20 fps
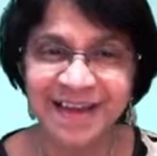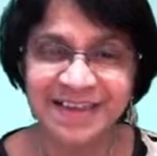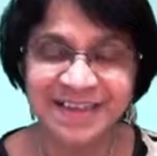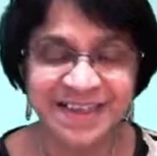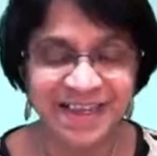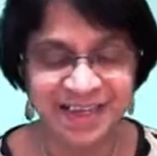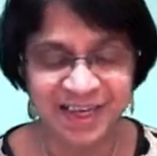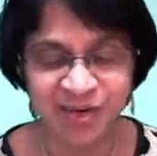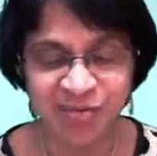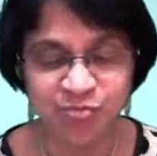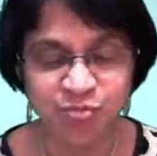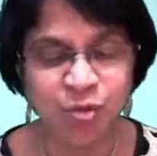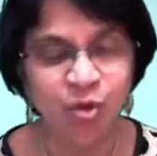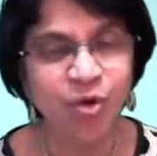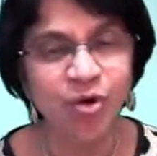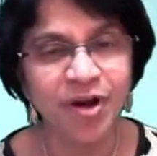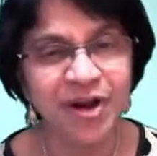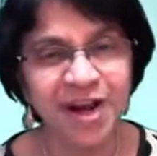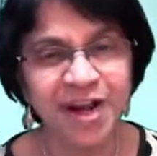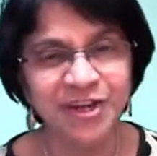and taking
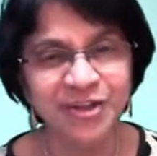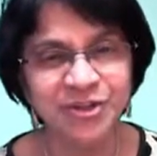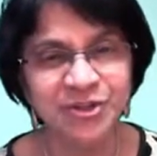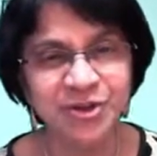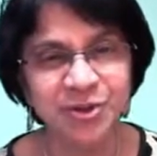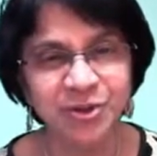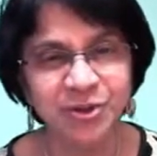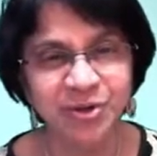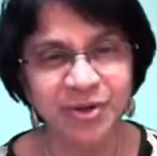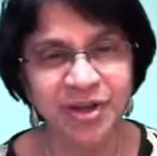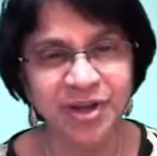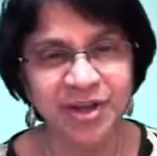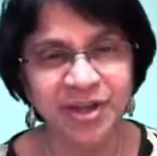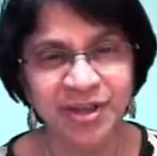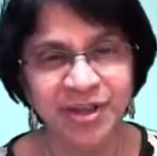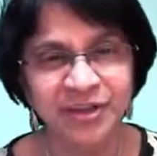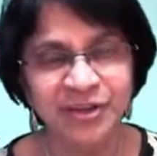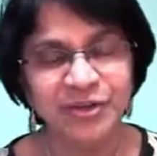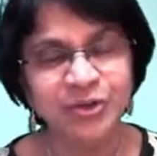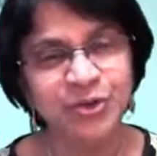mole ratio,
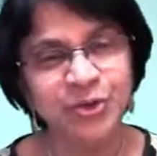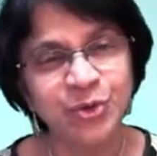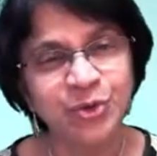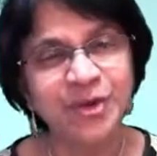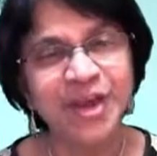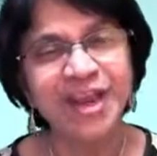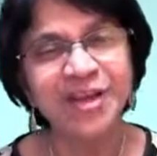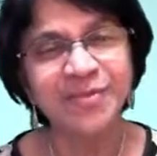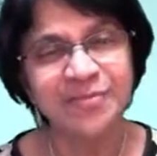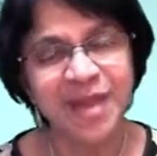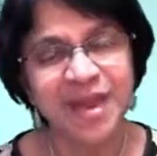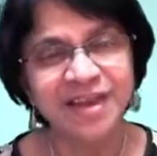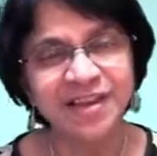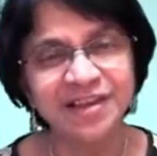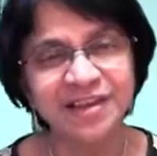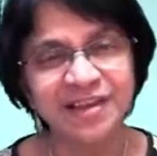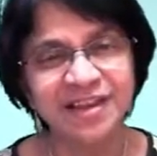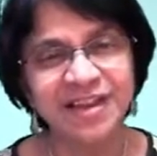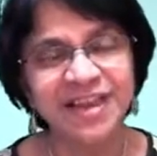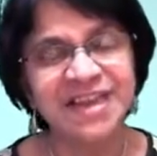you can
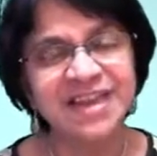make